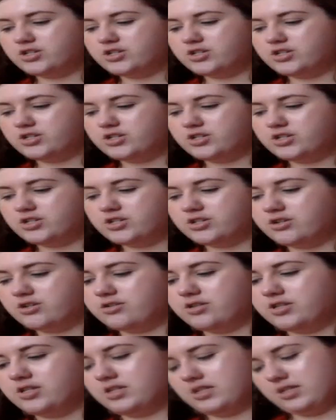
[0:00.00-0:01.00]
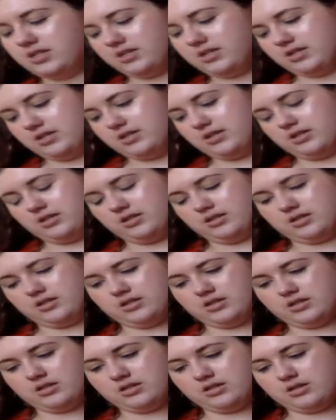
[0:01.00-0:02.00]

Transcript: I'm pretty sure this is